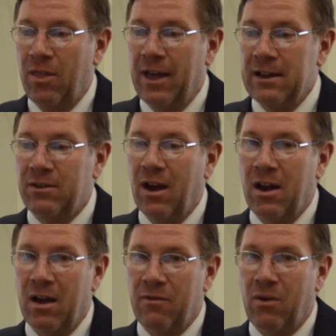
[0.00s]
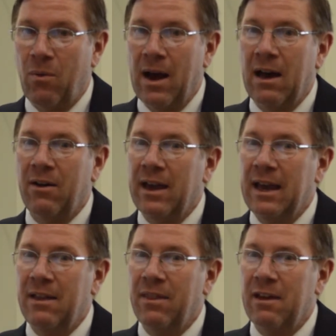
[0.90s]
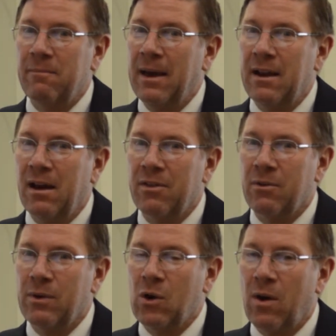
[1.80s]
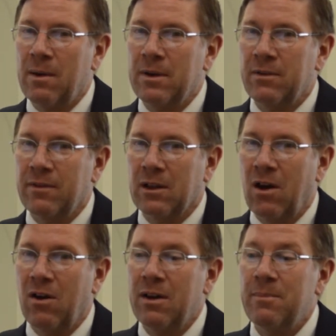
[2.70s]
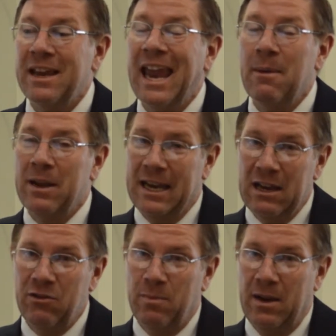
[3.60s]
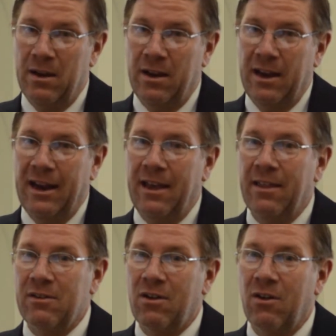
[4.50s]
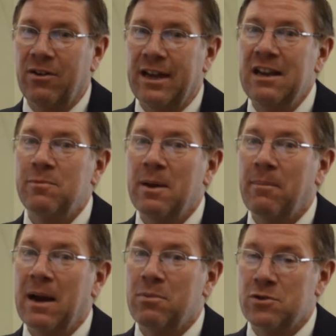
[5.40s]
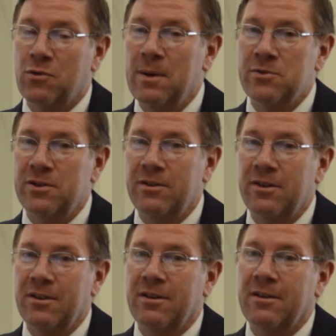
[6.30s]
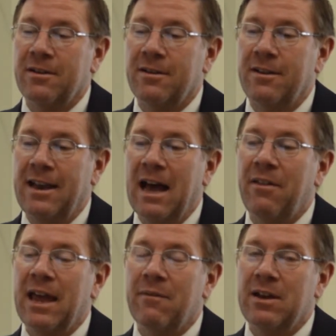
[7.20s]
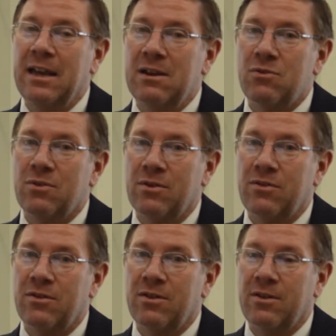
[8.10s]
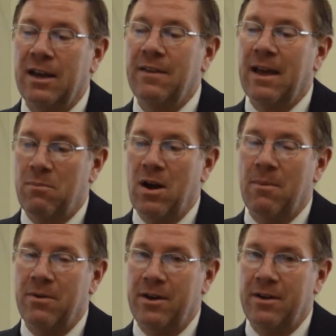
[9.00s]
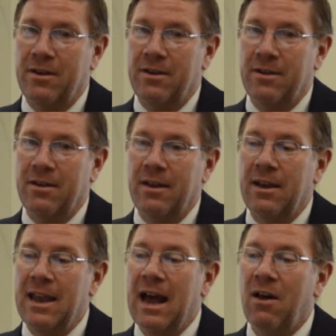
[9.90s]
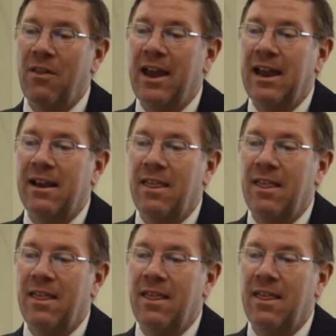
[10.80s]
that's gone on for a while and they've met other requirements of the law, it became an easement, and that's called an easement by prescription. Now they have an interest in that property. Now they